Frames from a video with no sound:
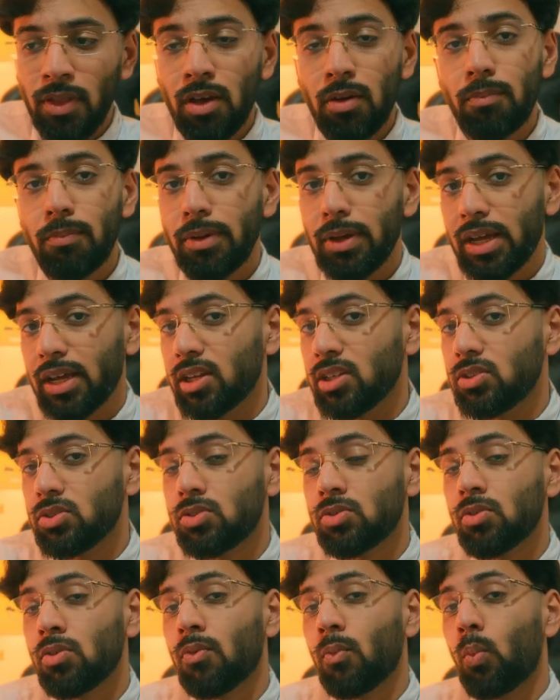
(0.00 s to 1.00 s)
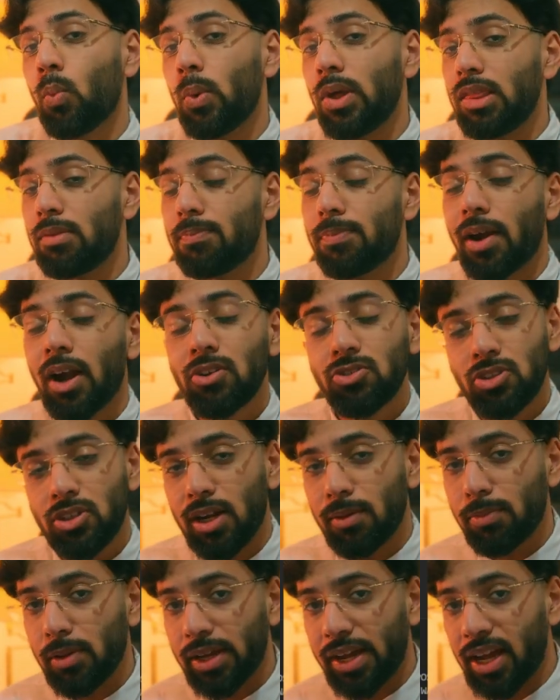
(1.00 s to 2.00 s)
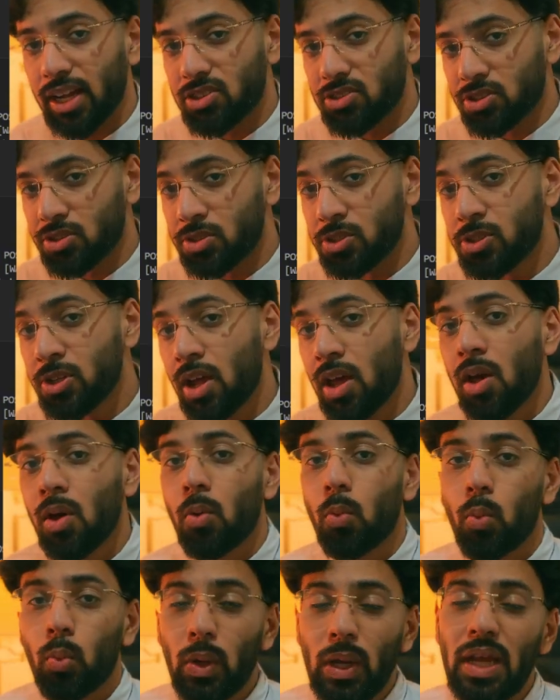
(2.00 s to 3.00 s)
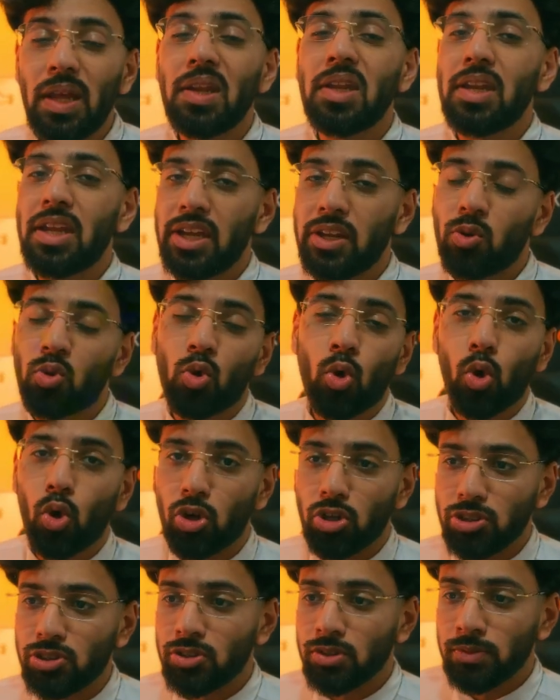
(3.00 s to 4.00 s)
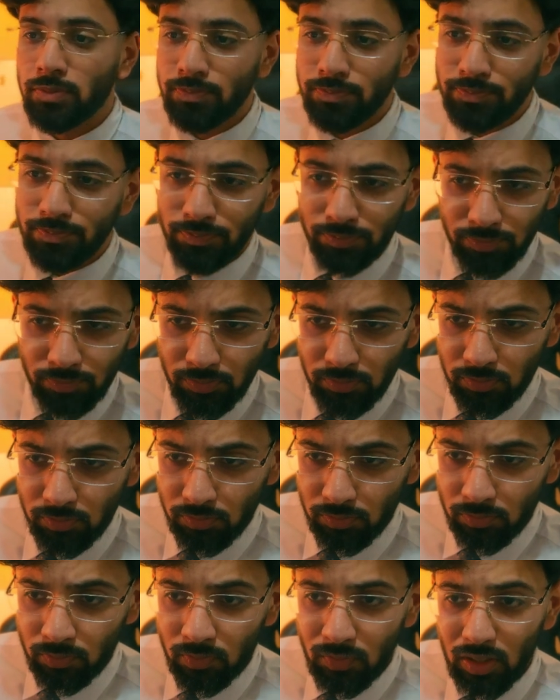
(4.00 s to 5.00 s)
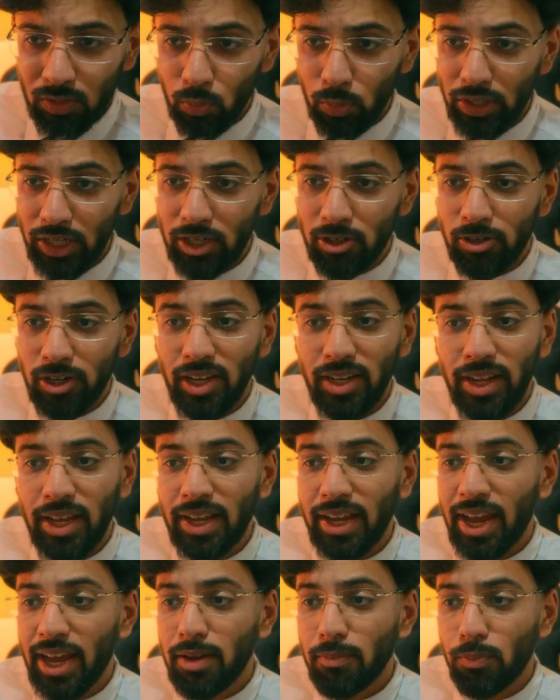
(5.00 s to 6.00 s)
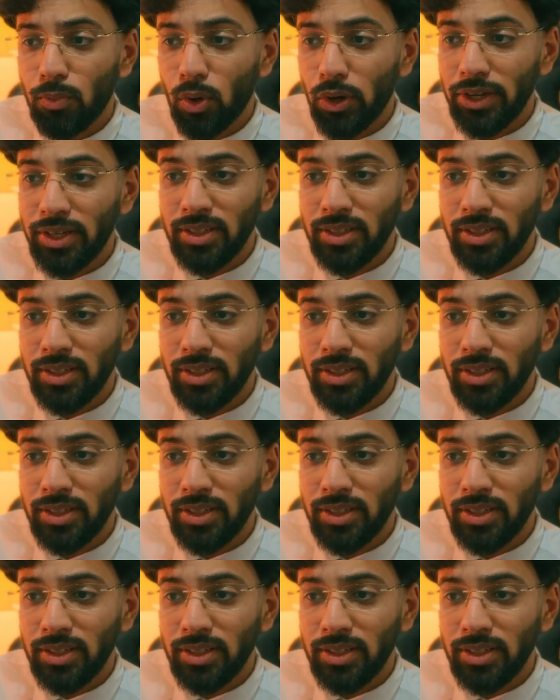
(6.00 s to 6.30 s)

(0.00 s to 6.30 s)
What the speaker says: because with browser application we need course. We create a endpoint.